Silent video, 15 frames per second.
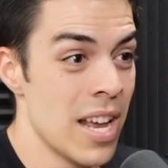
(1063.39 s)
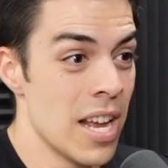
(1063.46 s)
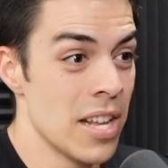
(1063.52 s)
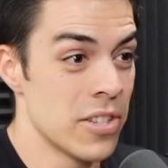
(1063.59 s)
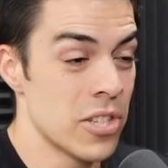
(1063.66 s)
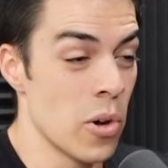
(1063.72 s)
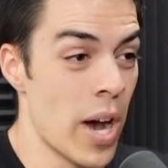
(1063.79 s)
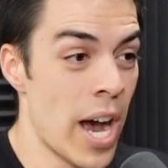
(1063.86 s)

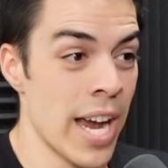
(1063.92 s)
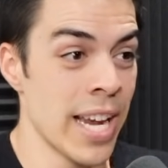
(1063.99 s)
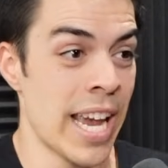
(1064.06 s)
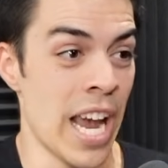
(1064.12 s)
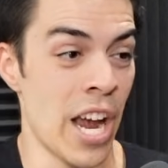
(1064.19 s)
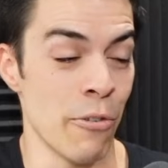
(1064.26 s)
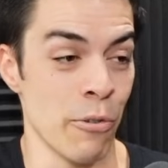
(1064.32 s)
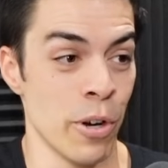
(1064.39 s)
And so I
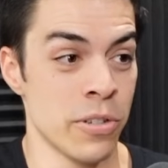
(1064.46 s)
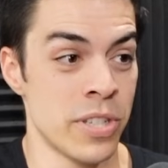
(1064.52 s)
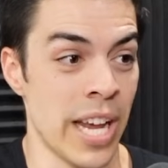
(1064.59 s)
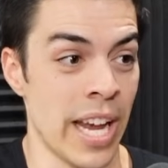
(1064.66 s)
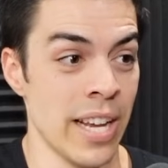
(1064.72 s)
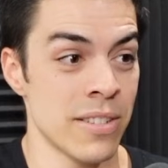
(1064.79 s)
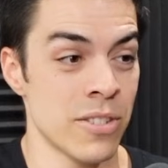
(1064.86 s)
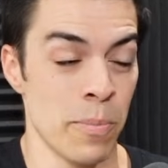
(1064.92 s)
can't
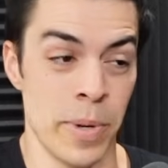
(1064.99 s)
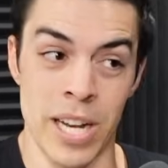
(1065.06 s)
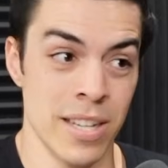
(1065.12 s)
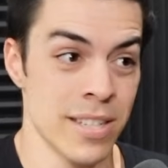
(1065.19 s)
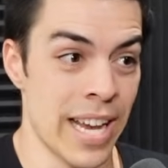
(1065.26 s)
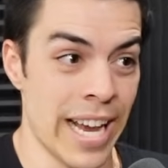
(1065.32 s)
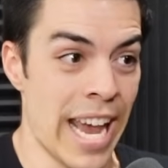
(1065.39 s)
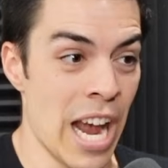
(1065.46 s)
rotate. So
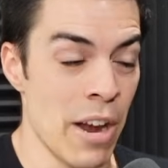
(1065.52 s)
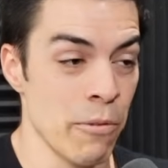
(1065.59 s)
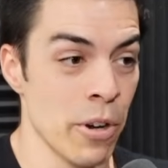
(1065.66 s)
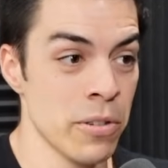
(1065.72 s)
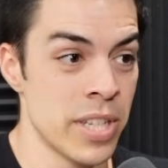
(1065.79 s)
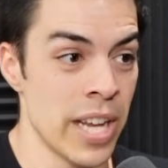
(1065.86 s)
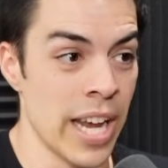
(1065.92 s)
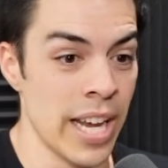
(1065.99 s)
because I can't
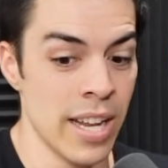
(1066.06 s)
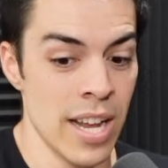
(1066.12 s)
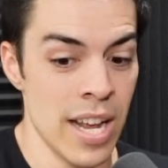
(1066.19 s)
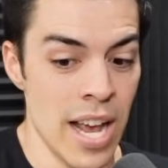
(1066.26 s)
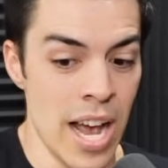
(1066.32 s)
rotate,